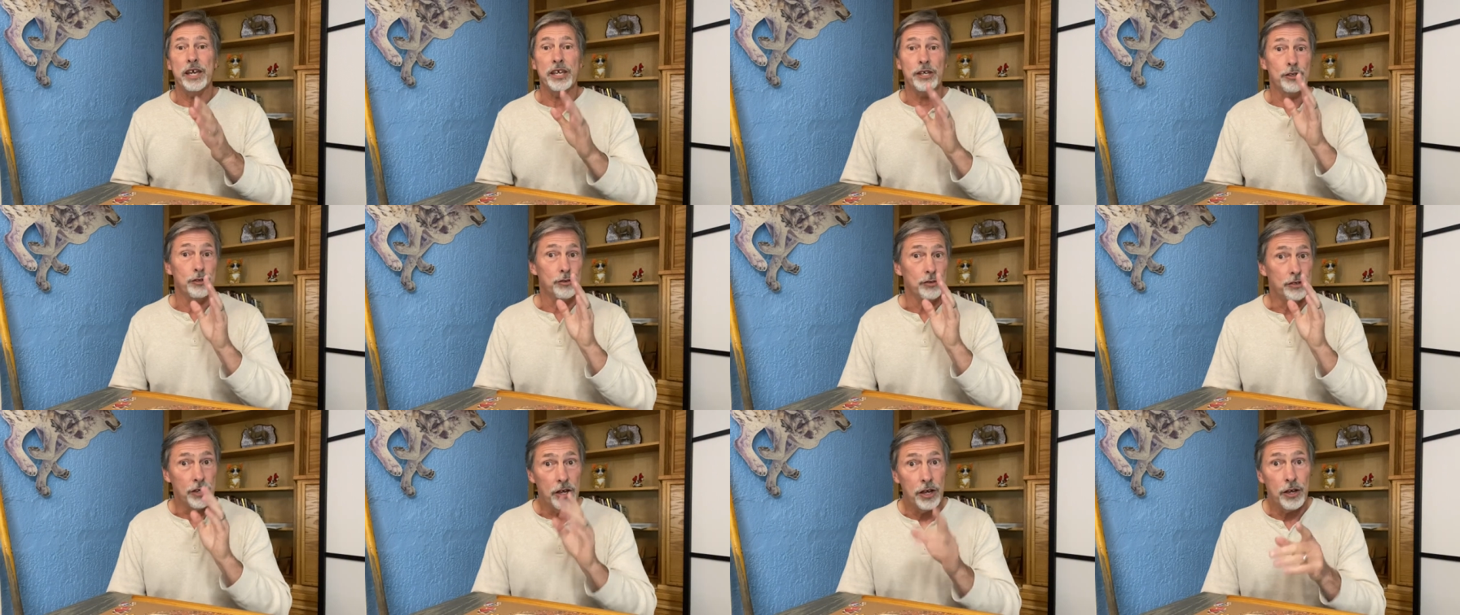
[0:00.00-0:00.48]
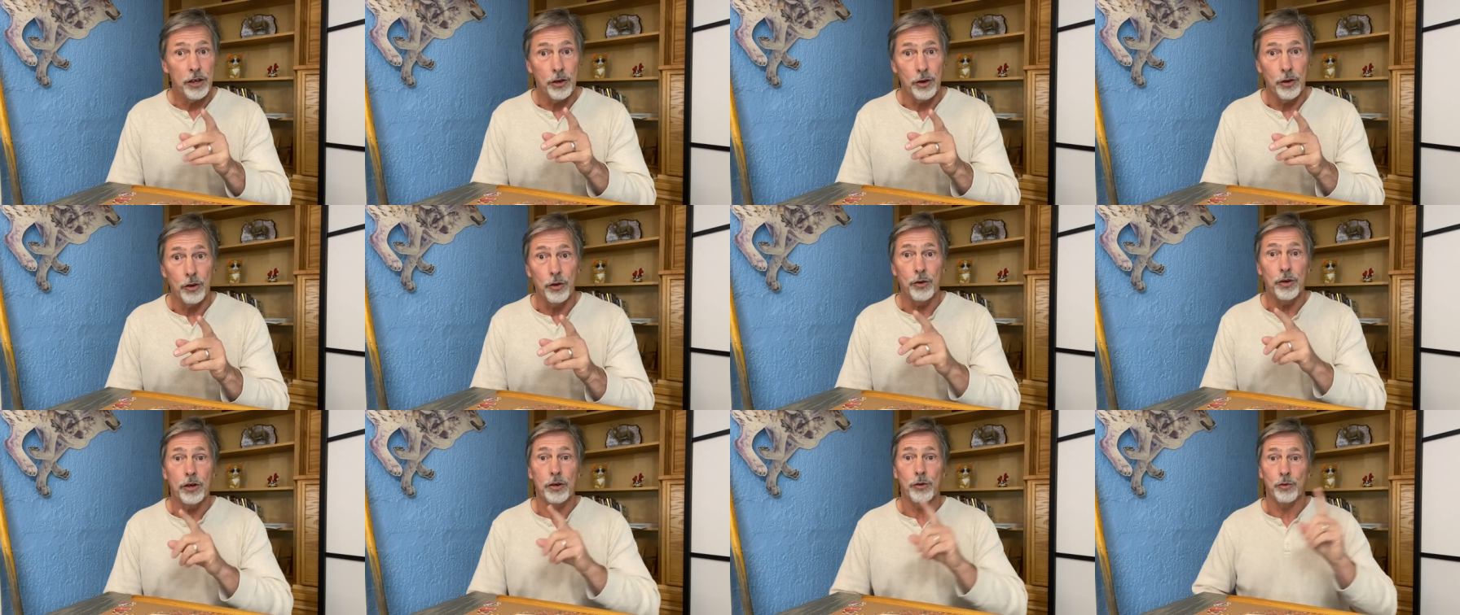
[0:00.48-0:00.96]
you
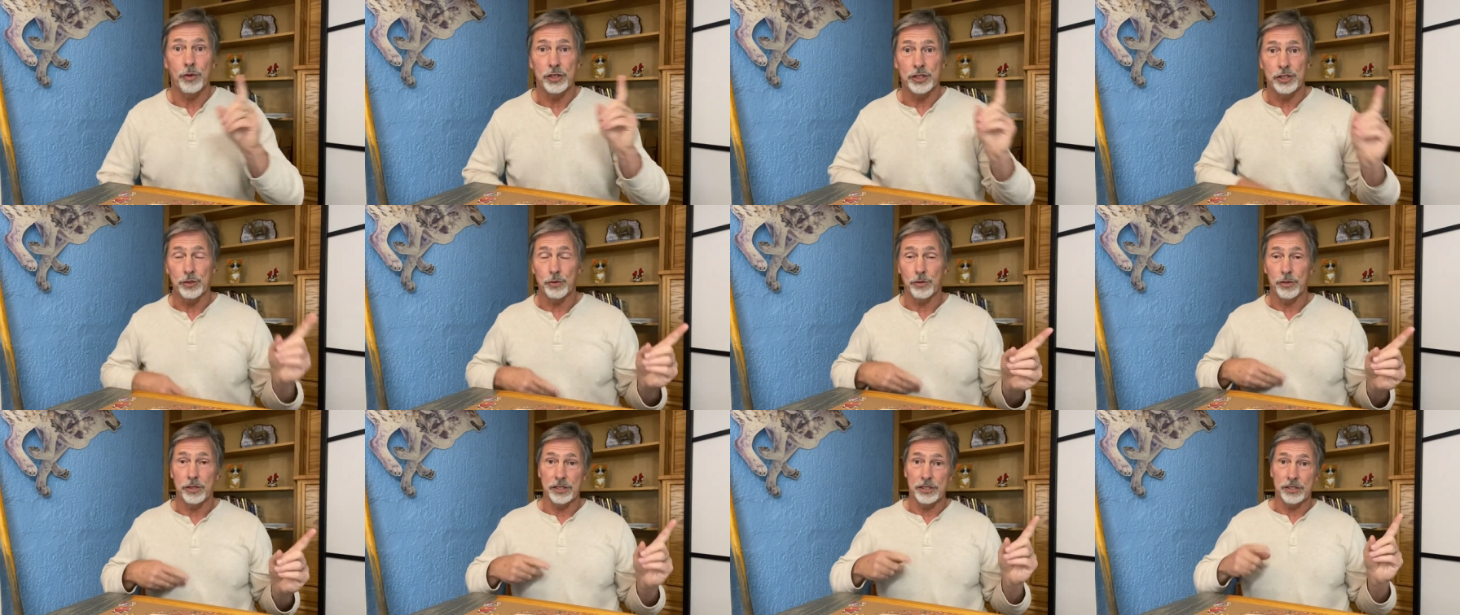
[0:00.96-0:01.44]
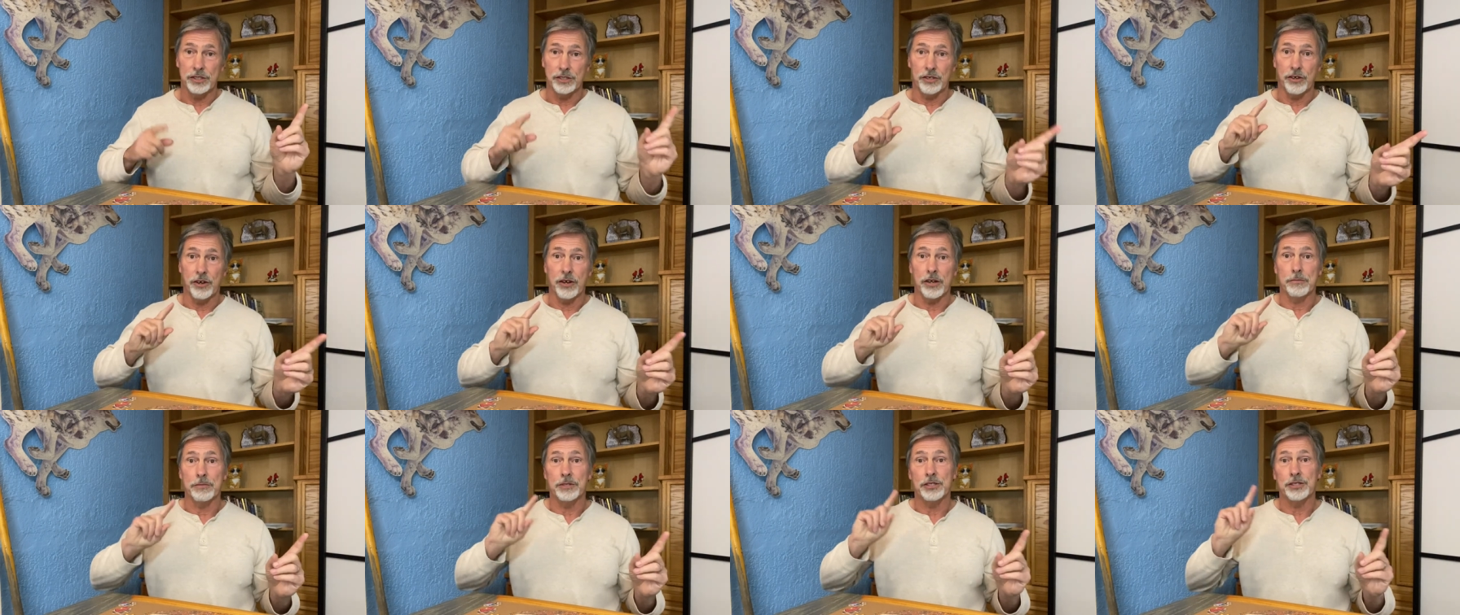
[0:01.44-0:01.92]
know which one is
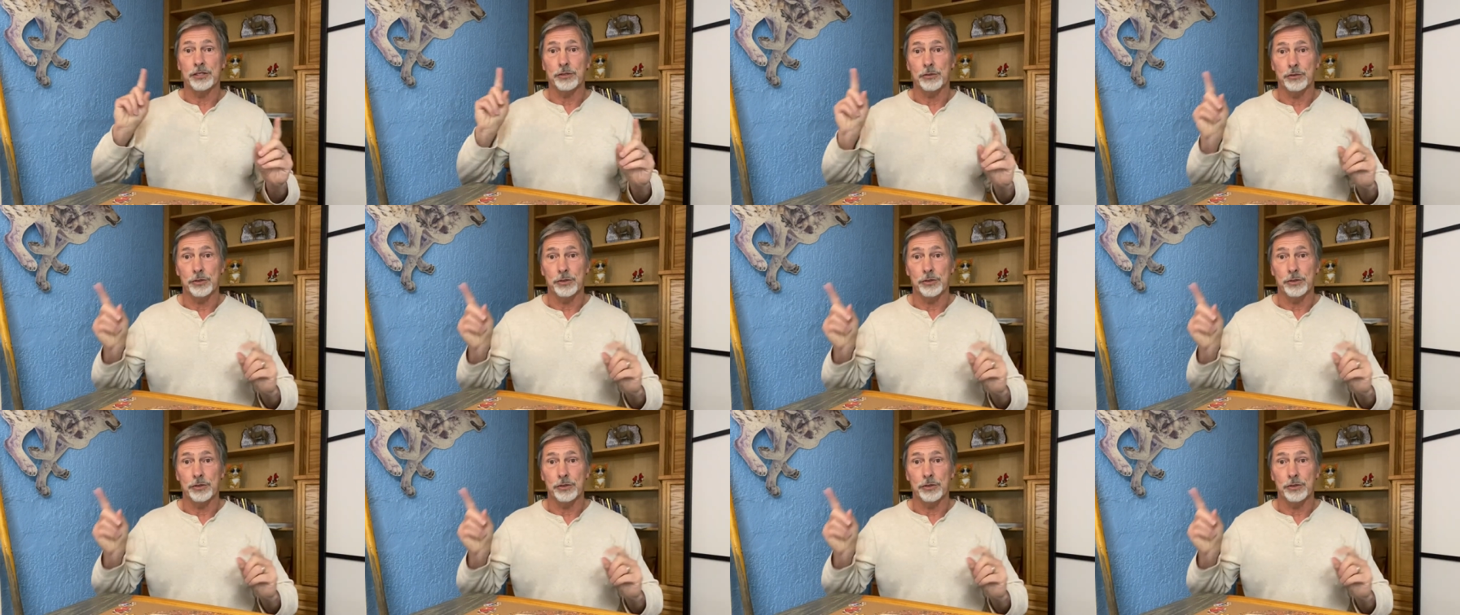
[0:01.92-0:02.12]
garbage and